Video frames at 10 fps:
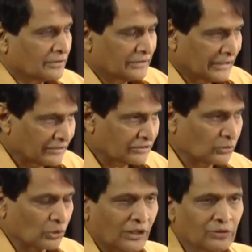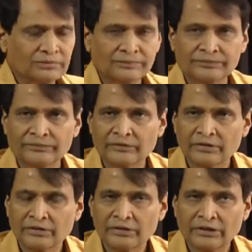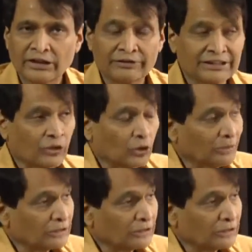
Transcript: there is a slowdown, and when the global